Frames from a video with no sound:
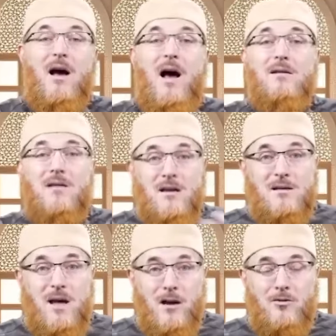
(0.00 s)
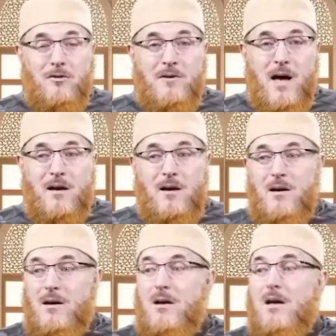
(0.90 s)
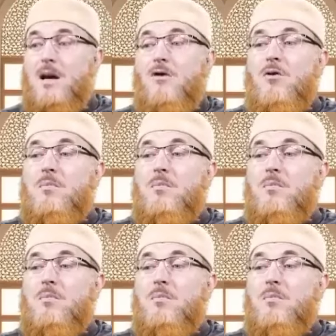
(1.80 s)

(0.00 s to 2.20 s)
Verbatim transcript: As a result of that, he will